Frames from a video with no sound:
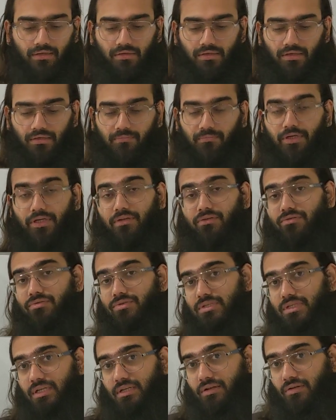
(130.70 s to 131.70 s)
but you're
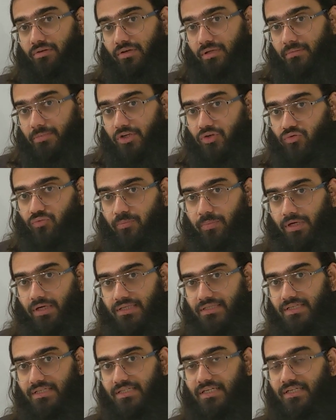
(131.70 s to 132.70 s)
still not able to
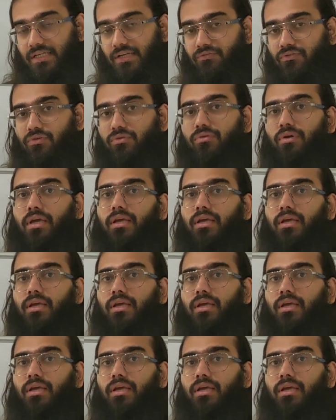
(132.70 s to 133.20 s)
pass this interview.